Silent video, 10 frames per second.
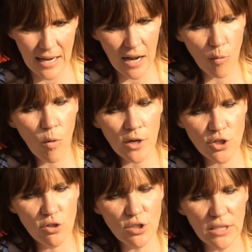and I
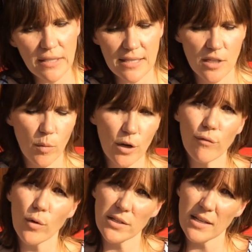want you to listen to what your
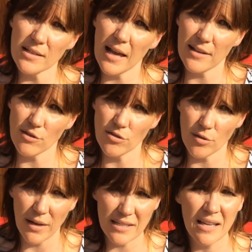voice does as you
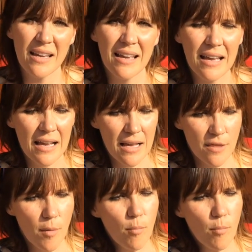do it. The